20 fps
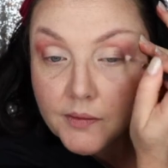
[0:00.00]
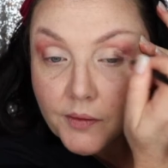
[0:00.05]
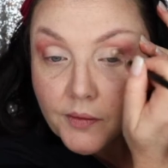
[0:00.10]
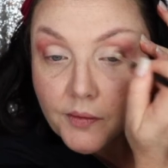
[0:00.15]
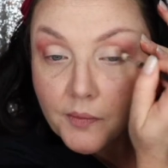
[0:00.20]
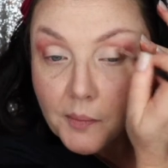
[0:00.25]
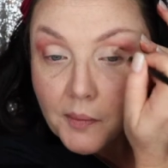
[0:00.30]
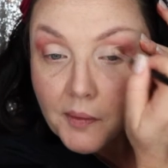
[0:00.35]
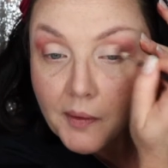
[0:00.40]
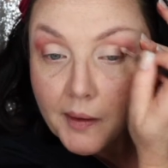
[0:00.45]

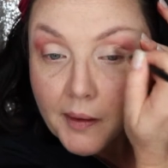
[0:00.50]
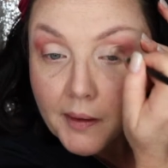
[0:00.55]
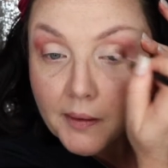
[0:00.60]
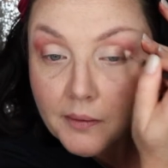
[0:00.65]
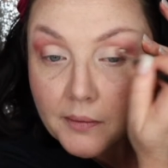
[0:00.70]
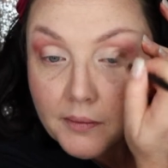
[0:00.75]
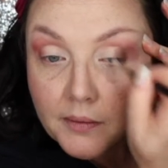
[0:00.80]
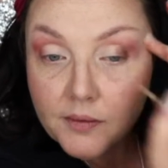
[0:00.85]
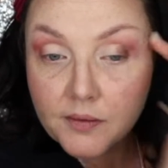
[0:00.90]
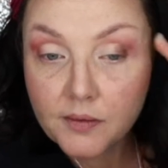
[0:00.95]
sort of
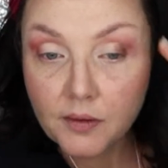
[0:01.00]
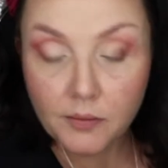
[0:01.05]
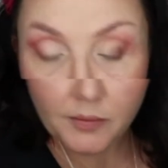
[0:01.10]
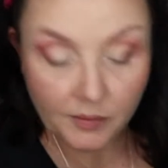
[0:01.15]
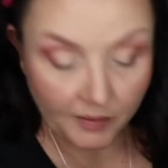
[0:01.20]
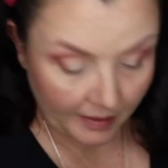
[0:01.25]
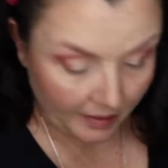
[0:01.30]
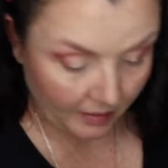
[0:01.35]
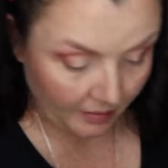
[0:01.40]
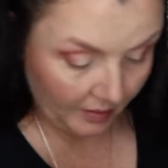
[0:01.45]
brown, so I
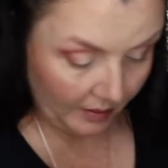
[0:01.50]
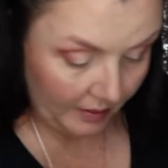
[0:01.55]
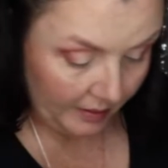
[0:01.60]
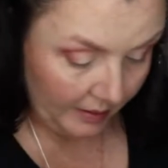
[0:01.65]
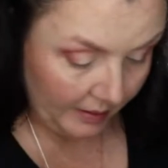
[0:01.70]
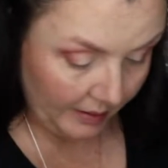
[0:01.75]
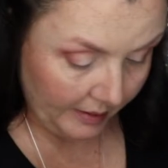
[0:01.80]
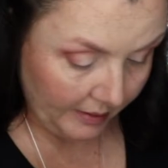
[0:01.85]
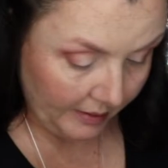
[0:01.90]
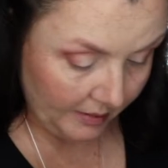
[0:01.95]
want that on the
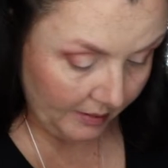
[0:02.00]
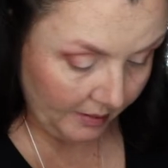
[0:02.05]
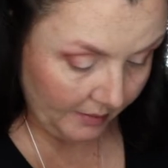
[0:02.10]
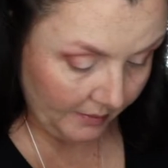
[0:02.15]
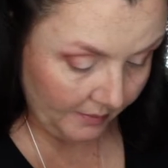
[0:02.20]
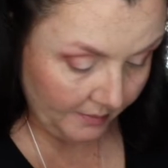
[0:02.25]
lid.